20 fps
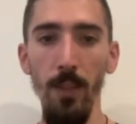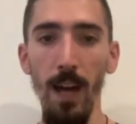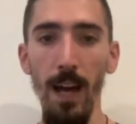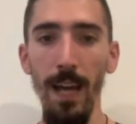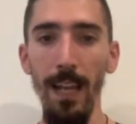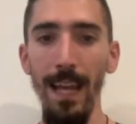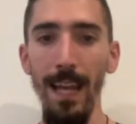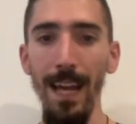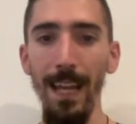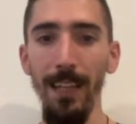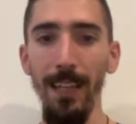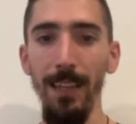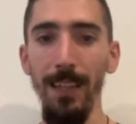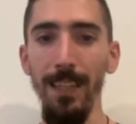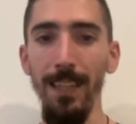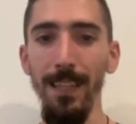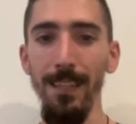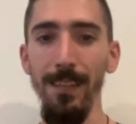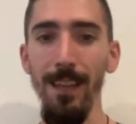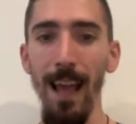I like
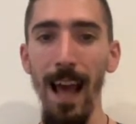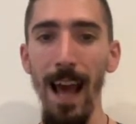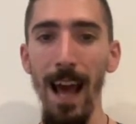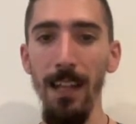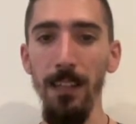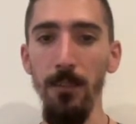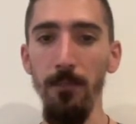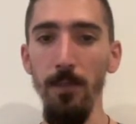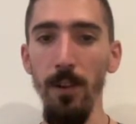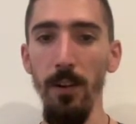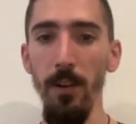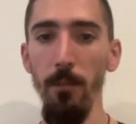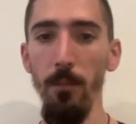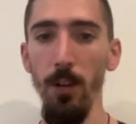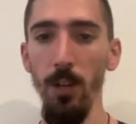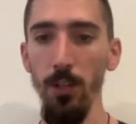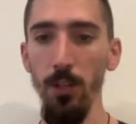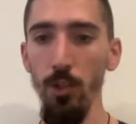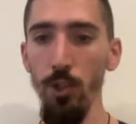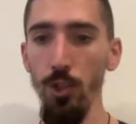this hat very
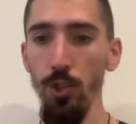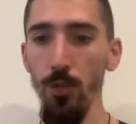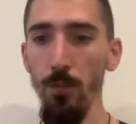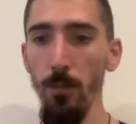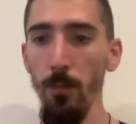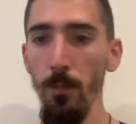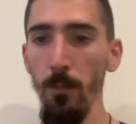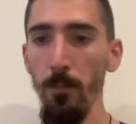much.